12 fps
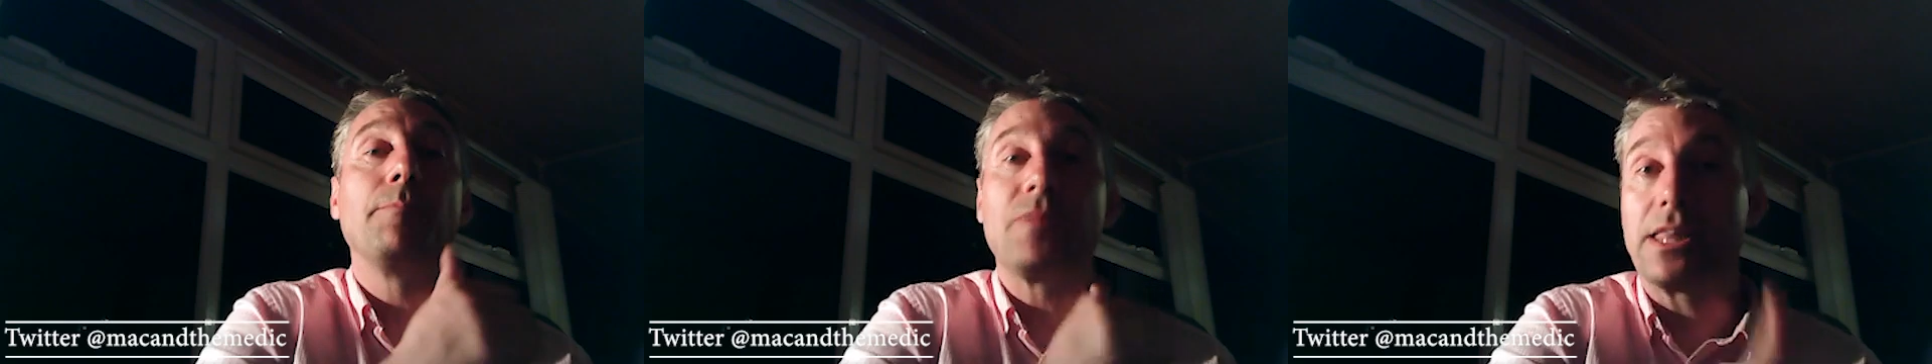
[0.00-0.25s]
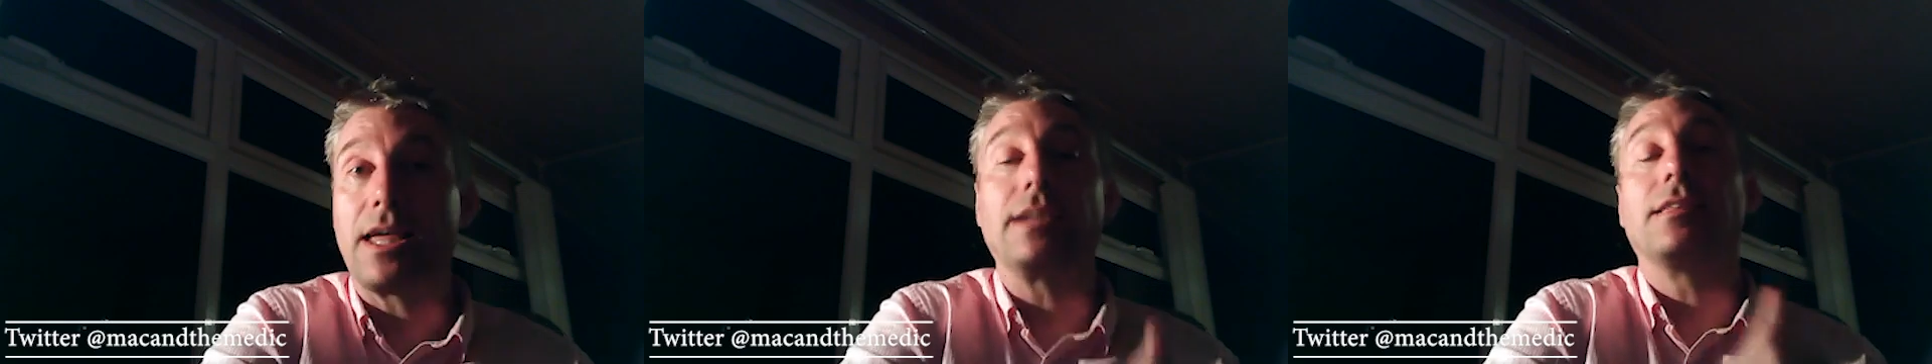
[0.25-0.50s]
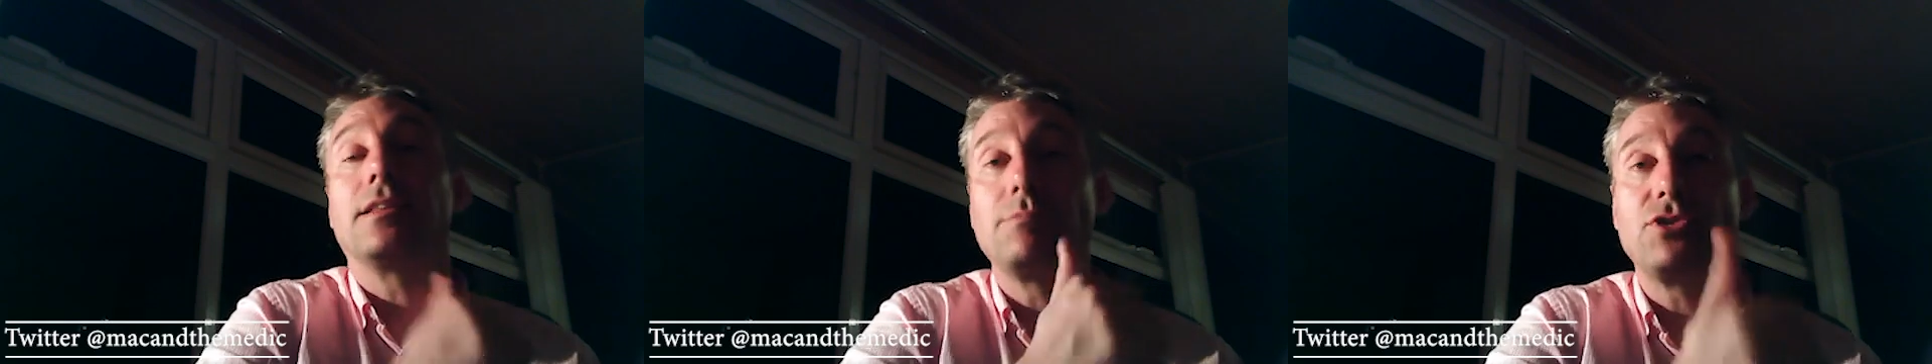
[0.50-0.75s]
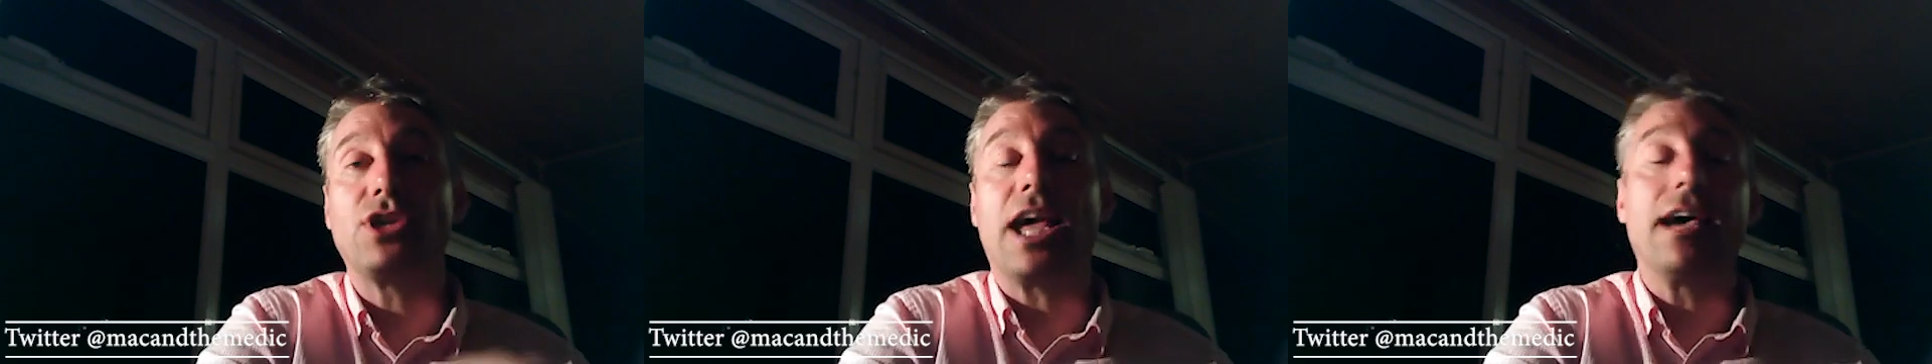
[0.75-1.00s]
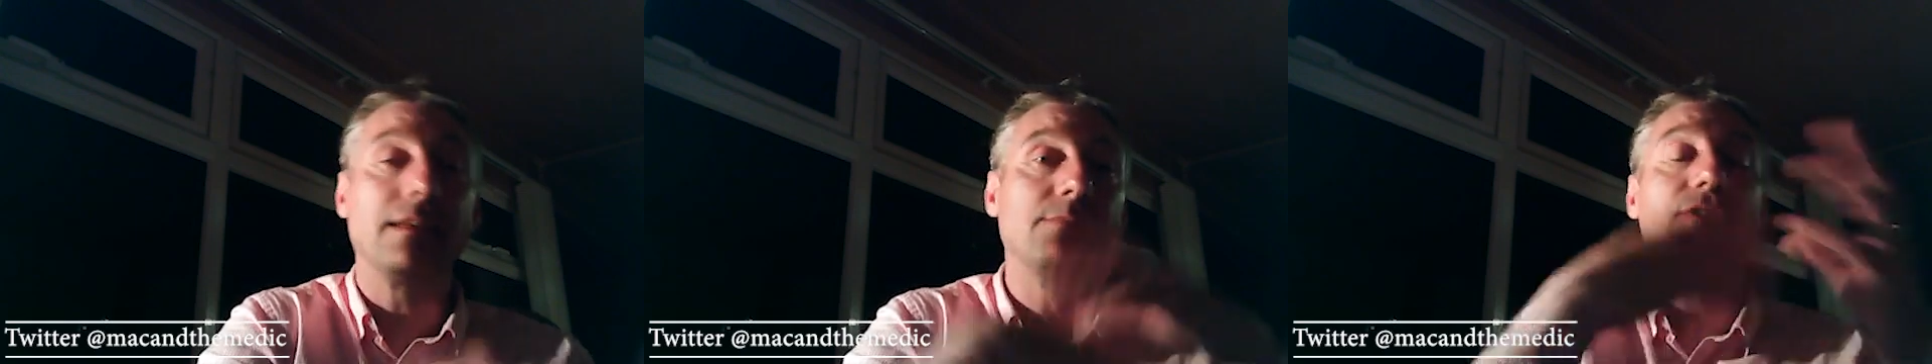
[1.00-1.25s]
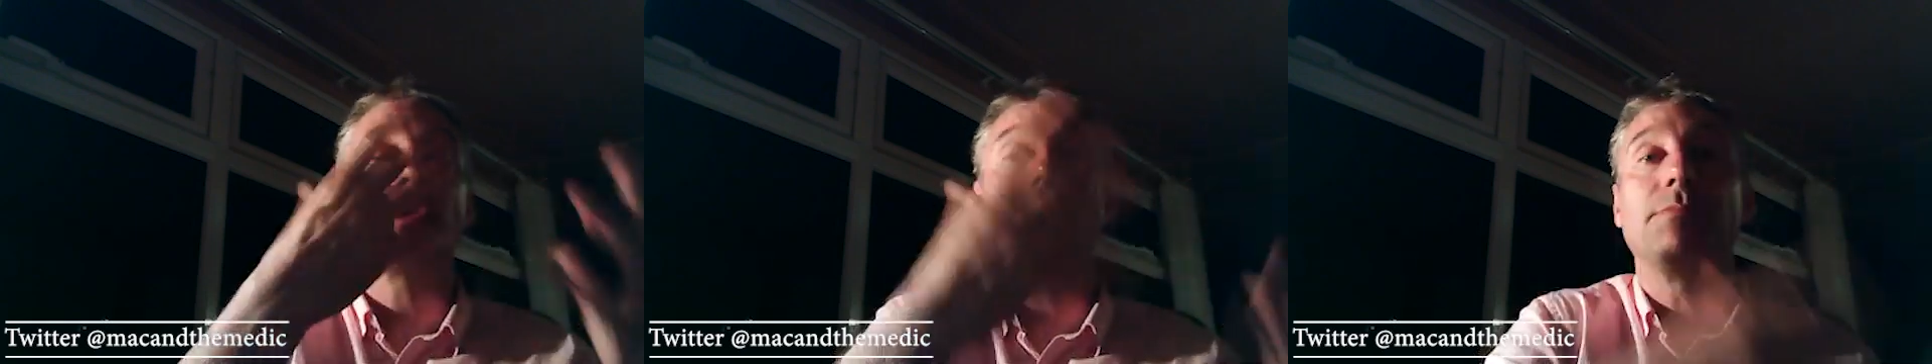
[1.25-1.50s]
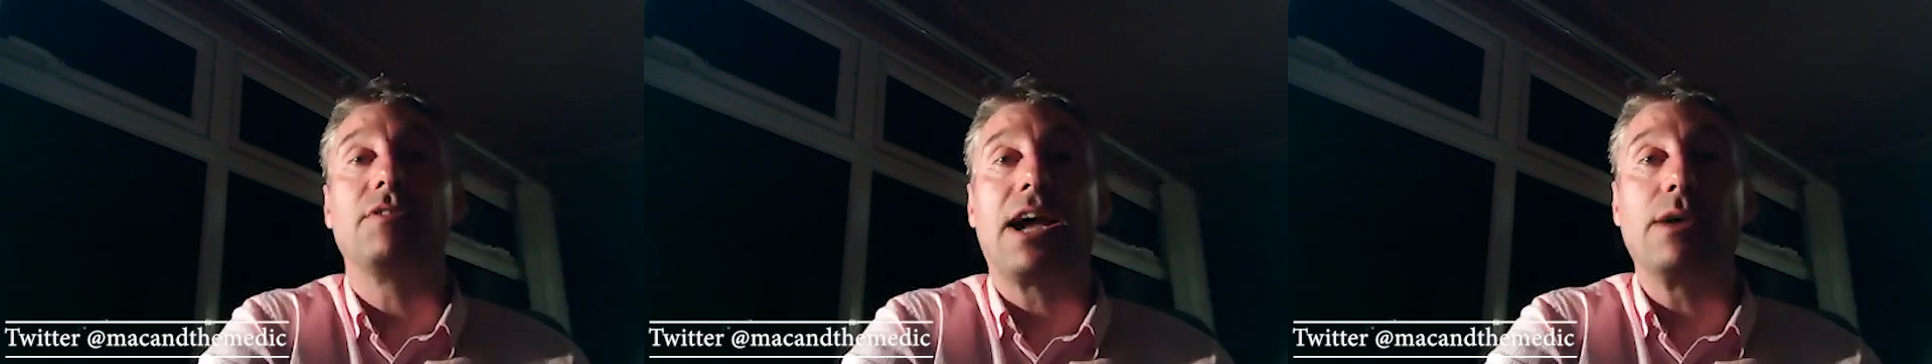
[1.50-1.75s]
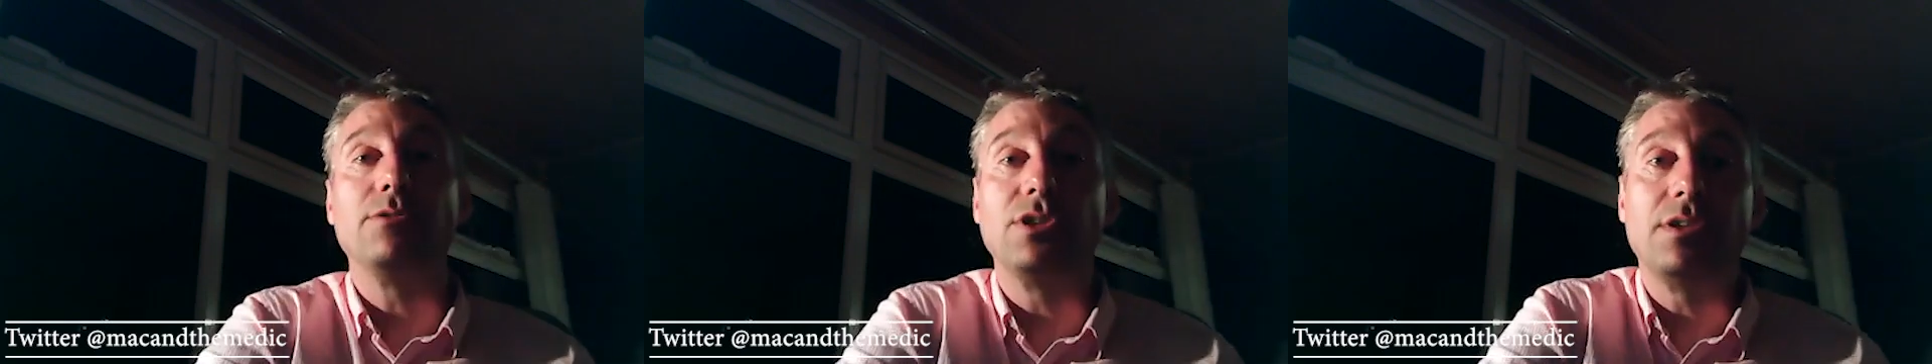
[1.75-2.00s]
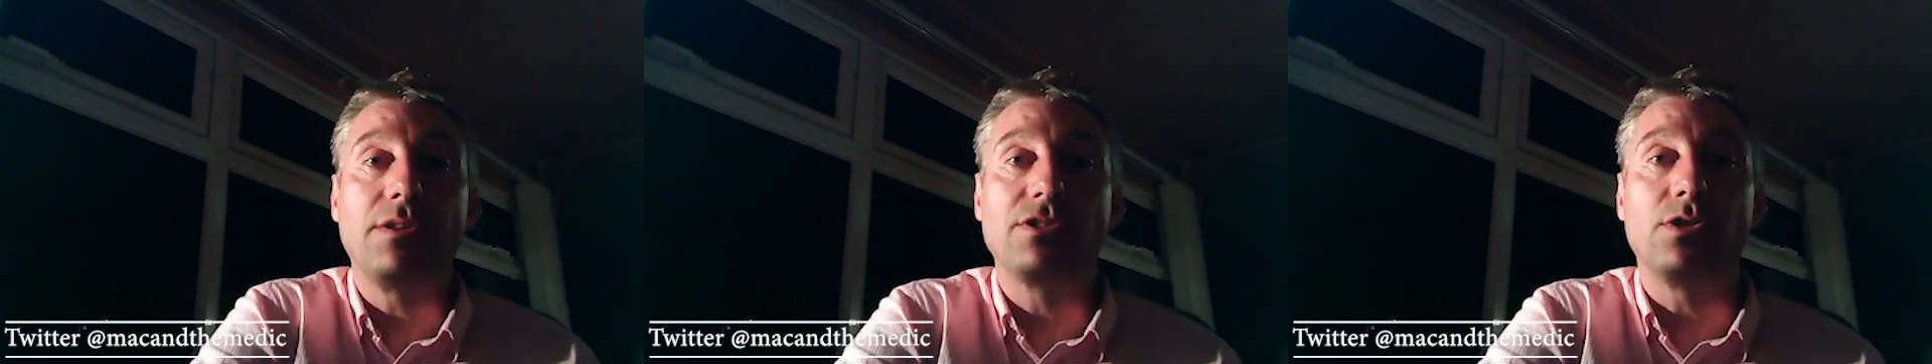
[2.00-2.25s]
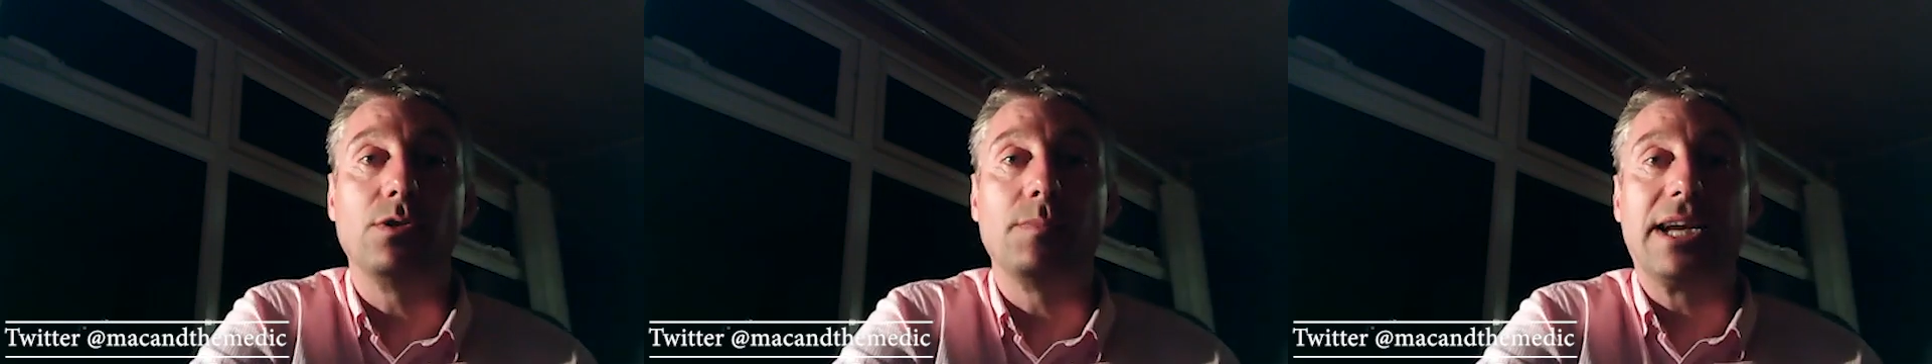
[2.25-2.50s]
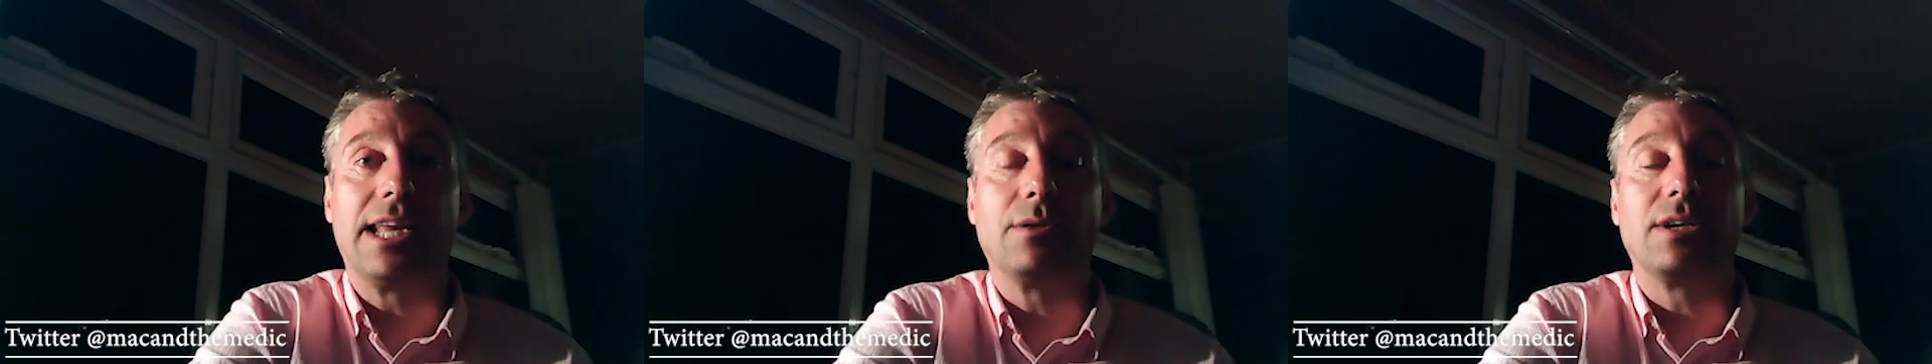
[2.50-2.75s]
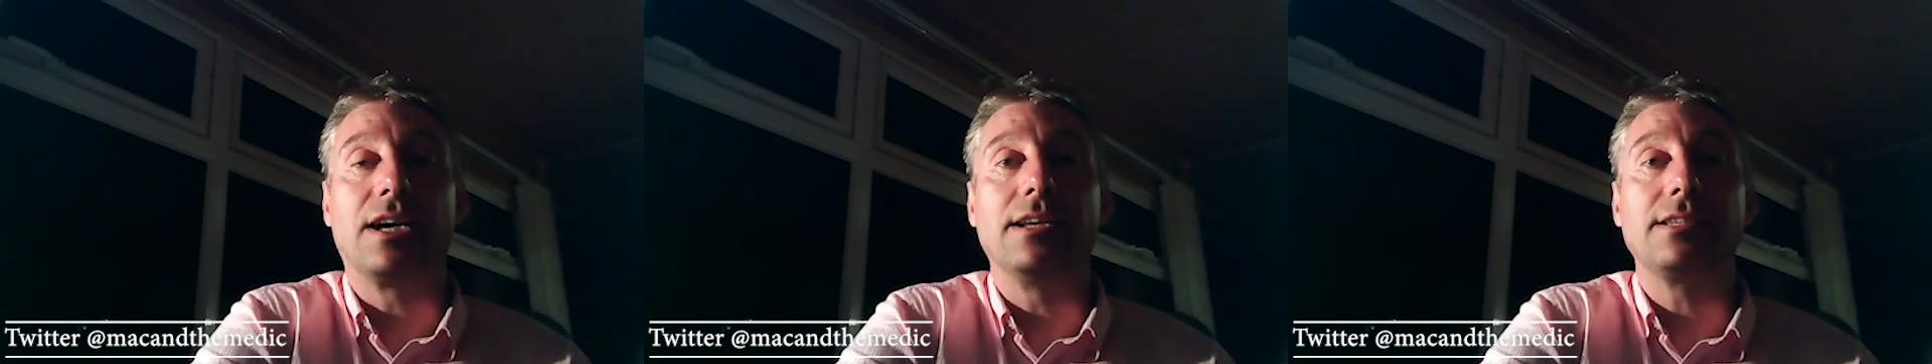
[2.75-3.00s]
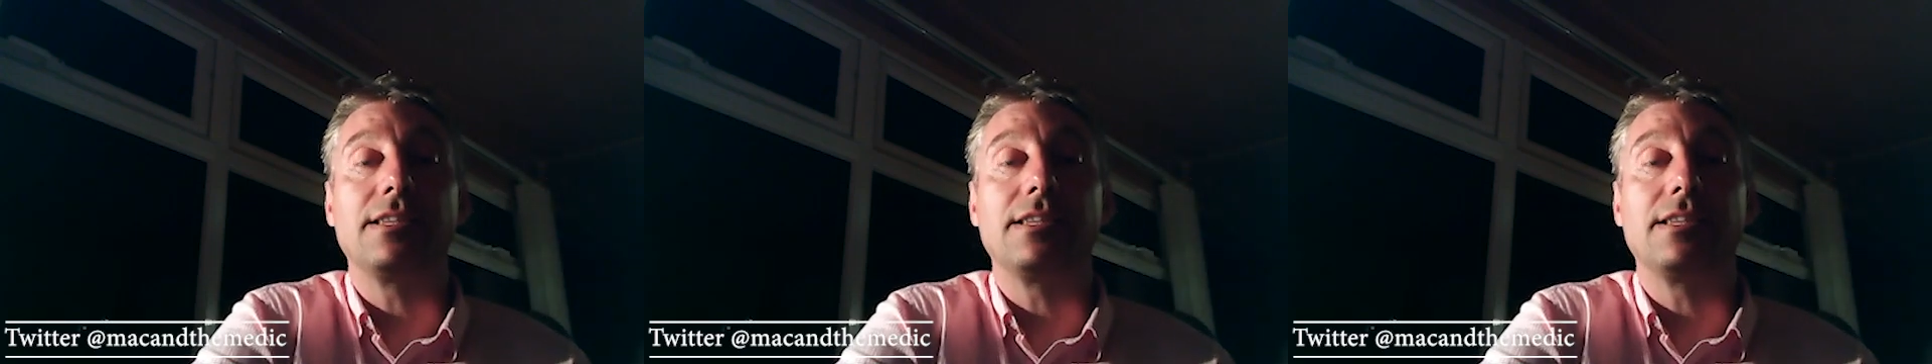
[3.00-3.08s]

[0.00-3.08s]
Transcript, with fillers: Like them, share them, throw them around. You know the score by now, guys.